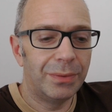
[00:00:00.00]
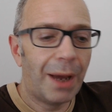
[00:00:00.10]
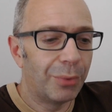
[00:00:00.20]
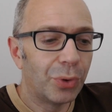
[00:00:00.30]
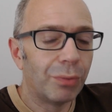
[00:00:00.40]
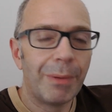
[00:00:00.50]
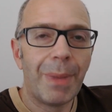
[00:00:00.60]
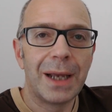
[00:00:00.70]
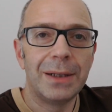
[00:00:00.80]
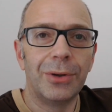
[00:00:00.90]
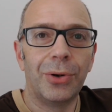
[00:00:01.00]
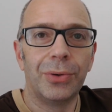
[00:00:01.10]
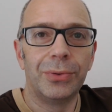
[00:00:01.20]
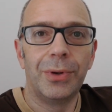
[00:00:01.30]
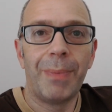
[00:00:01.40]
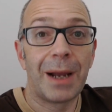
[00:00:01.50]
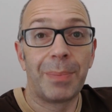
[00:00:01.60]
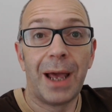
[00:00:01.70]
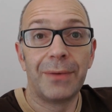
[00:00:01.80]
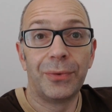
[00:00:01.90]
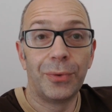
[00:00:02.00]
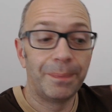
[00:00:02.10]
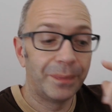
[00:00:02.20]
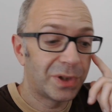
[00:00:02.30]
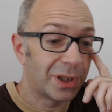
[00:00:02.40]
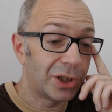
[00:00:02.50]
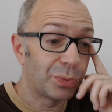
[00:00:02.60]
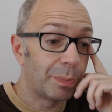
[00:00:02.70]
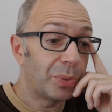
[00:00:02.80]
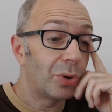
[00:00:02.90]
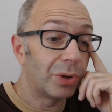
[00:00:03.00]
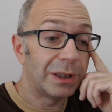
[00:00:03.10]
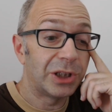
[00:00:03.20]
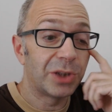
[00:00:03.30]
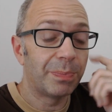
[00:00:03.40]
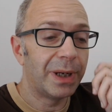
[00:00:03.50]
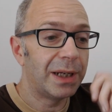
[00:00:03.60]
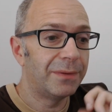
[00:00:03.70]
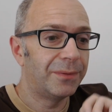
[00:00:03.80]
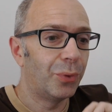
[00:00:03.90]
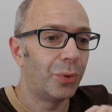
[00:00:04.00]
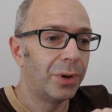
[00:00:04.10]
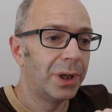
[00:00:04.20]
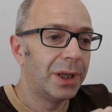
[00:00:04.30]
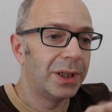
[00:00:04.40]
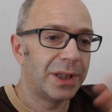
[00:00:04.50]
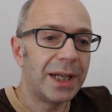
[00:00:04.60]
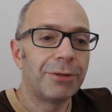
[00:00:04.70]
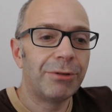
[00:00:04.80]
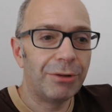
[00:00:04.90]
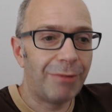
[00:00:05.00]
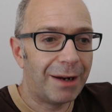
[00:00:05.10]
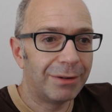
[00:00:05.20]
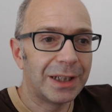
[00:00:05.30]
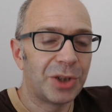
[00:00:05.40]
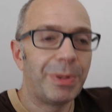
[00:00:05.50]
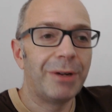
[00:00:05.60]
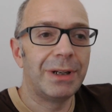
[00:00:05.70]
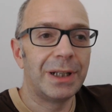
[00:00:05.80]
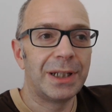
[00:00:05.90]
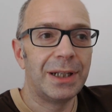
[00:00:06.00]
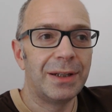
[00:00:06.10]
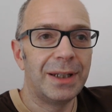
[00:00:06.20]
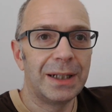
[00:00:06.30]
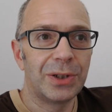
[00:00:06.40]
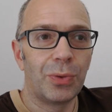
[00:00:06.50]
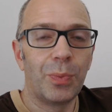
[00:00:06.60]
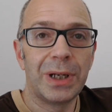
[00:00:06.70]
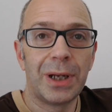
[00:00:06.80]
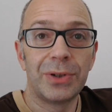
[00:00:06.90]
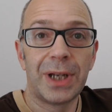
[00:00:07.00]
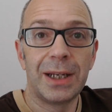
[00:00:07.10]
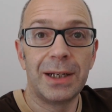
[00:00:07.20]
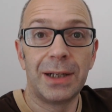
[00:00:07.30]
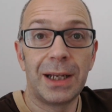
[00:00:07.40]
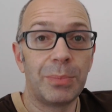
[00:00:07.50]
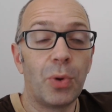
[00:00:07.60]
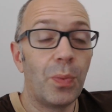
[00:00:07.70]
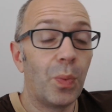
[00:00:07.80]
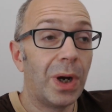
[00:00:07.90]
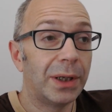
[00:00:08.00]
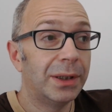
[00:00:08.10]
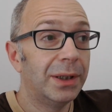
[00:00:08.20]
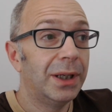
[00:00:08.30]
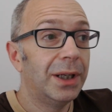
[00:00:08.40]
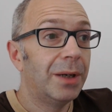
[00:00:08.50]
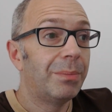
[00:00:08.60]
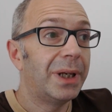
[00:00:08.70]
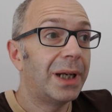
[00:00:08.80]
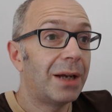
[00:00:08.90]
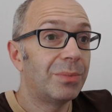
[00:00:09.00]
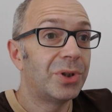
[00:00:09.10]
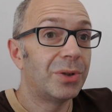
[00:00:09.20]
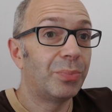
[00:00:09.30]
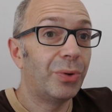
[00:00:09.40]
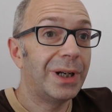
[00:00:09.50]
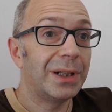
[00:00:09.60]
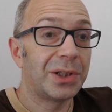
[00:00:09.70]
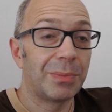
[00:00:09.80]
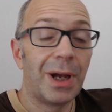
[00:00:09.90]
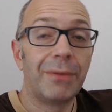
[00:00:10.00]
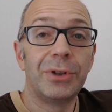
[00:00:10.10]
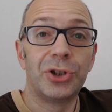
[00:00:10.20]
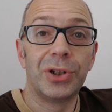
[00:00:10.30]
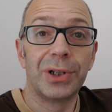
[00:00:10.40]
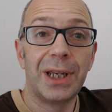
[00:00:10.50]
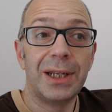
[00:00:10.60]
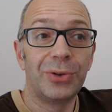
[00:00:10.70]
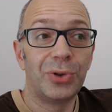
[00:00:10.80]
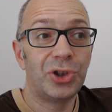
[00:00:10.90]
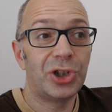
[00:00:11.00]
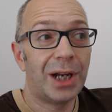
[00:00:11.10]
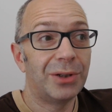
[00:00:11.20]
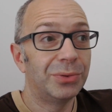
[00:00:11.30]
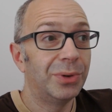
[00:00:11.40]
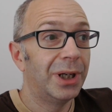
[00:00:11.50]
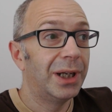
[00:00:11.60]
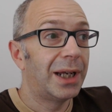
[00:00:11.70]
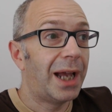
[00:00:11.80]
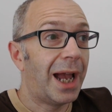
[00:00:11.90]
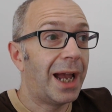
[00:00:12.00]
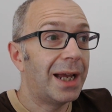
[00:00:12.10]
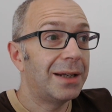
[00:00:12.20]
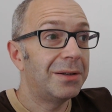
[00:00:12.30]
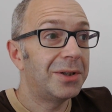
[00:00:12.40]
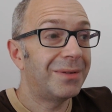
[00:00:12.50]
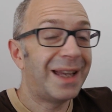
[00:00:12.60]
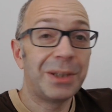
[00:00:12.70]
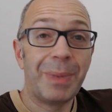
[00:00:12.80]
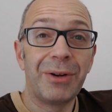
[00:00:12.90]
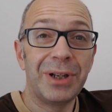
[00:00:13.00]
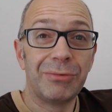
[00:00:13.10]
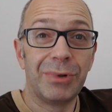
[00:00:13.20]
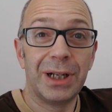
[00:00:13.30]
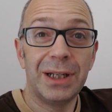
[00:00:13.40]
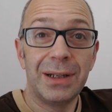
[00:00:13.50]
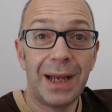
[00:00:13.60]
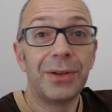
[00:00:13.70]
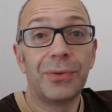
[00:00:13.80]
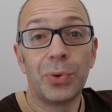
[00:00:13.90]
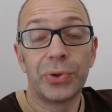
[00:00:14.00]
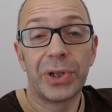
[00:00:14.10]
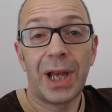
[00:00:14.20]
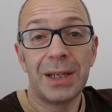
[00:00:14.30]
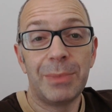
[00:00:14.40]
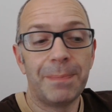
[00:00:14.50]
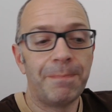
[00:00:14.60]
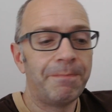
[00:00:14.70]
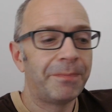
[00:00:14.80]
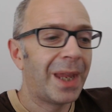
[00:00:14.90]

That would all remain on the Mac platform. So this would purely just be for tinkering around, experiencing things on Windows 8 and 8.1, being able to bring some coverage to the GeekVloggz channel, and that's about it really. And of course the gaming.